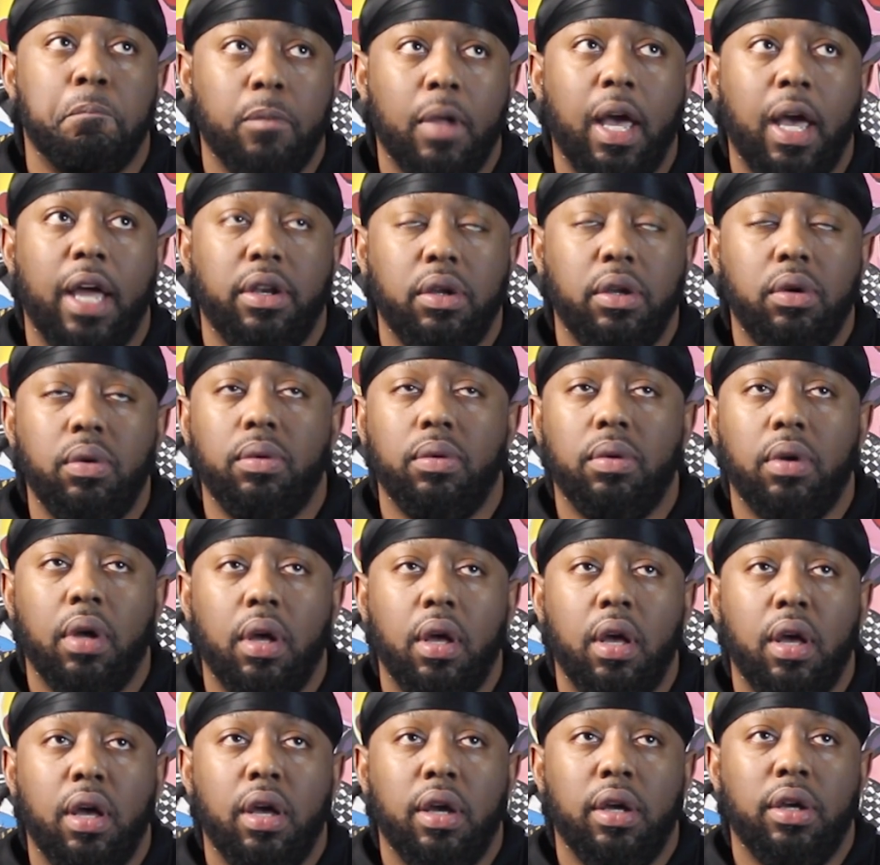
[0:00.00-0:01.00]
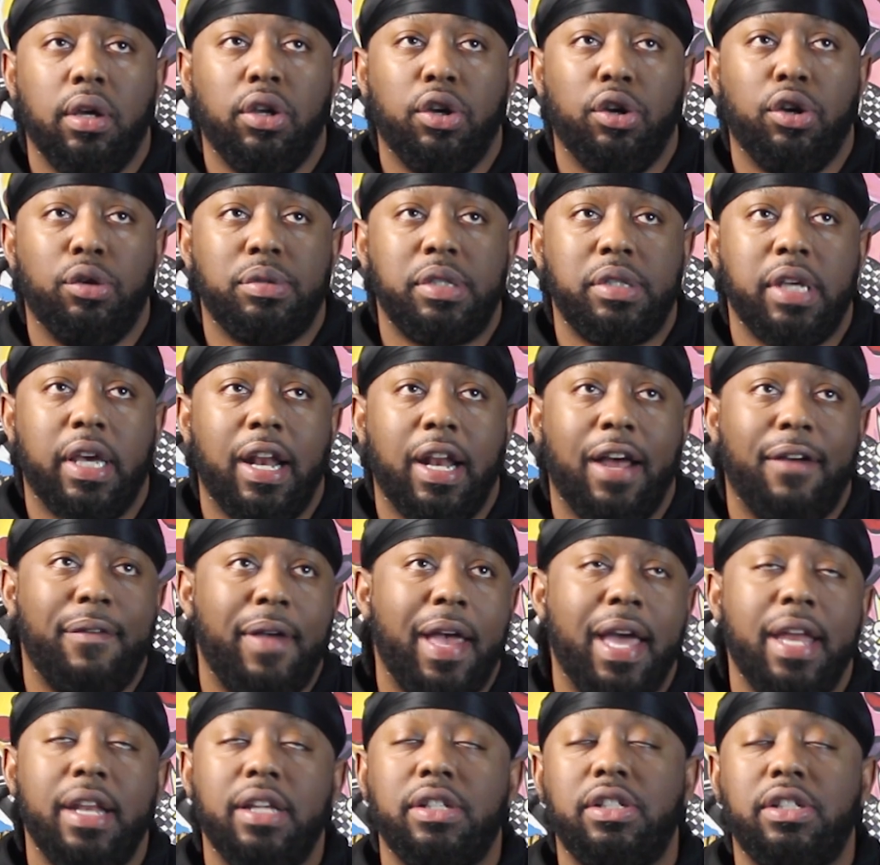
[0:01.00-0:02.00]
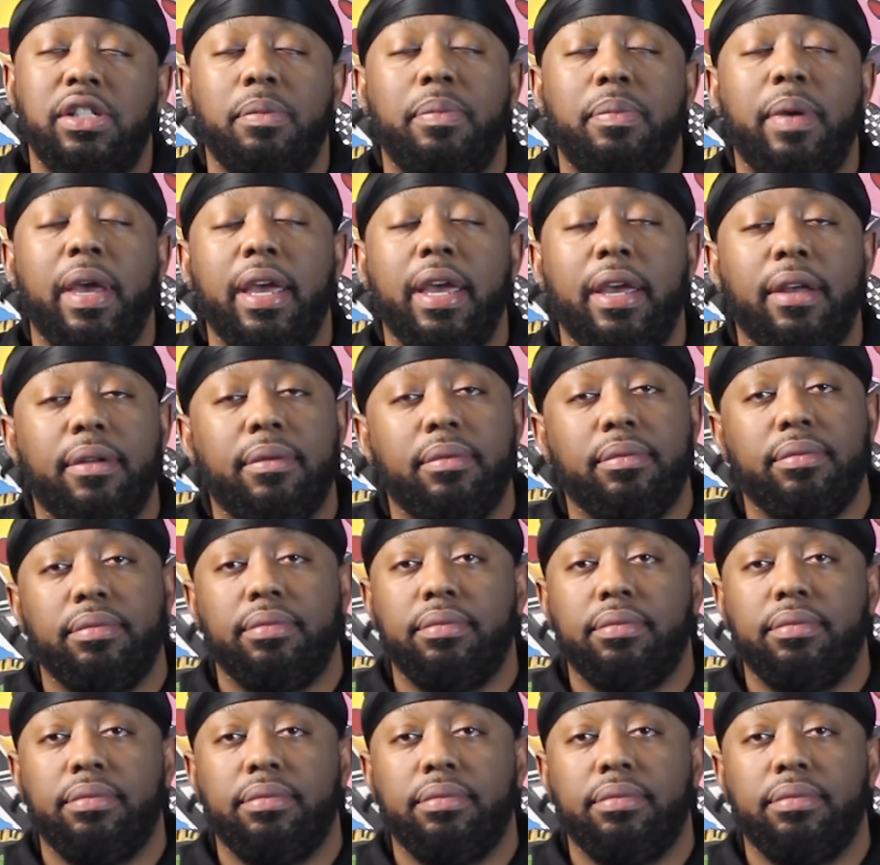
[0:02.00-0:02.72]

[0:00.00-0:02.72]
I do. You know what I'm saying? I've had this debate